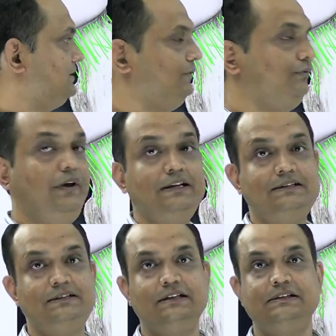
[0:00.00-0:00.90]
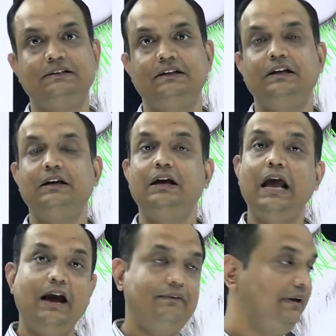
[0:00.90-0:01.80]
surface is
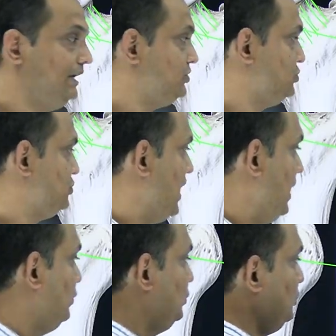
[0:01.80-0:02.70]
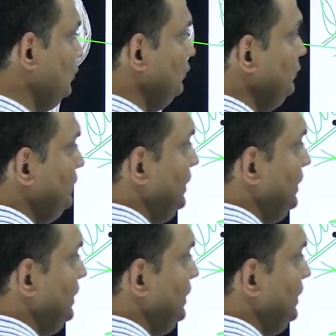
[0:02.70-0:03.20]
having a shallow groove